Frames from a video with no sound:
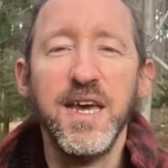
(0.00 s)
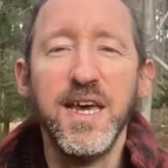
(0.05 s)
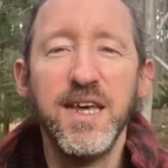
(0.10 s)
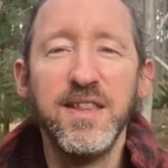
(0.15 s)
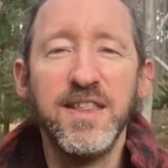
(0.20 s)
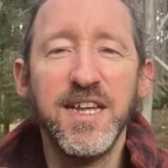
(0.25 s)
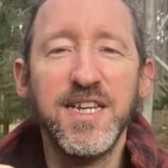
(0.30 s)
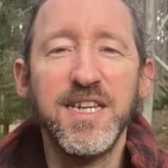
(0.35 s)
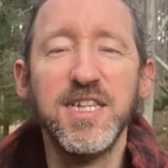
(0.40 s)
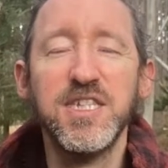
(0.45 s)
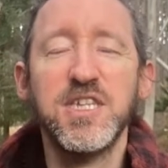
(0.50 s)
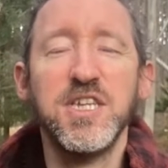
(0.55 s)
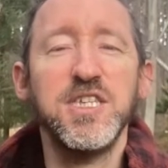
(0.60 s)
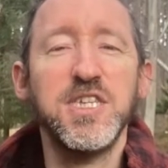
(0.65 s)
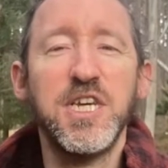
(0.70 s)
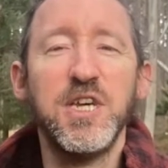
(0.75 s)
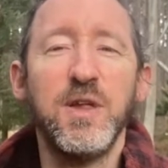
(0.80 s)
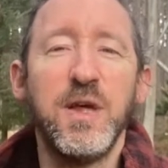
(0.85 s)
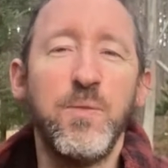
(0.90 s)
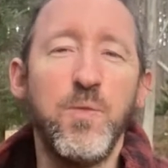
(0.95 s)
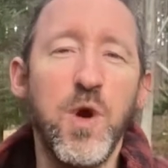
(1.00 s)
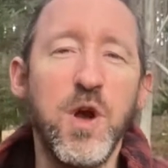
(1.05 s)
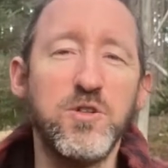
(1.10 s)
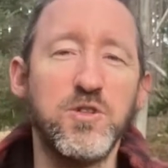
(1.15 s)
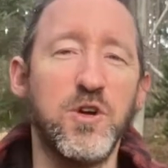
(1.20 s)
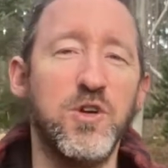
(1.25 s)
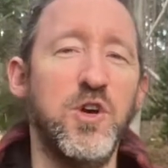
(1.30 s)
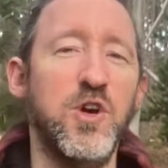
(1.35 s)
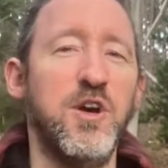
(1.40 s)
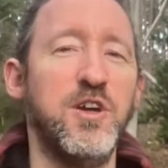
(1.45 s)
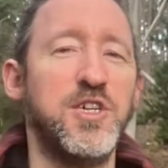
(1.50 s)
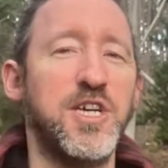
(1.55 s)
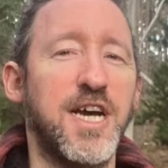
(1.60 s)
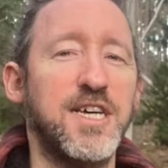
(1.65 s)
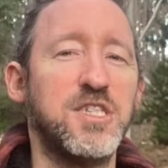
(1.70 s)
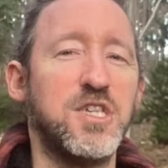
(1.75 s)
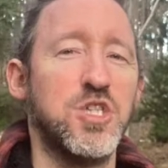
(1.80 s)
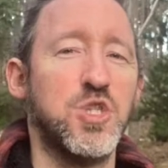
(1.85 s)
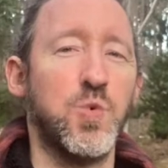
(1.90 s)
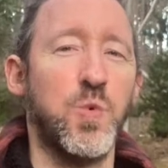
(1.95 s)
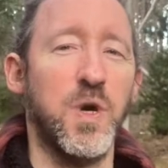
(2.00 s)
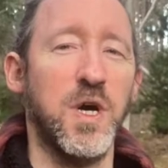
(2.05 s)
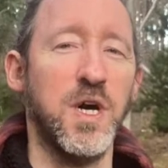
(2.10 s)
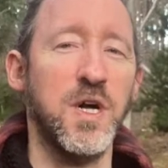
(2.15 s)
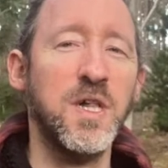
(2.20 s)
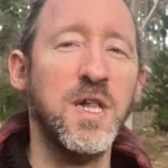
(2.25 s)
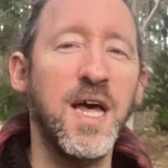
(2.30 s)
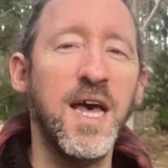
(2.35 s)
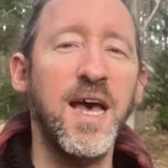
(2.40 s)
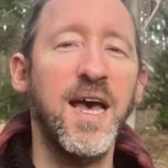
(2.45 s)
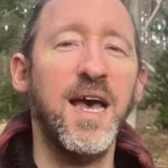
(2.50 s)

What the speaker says: the distance healing worked on her just as well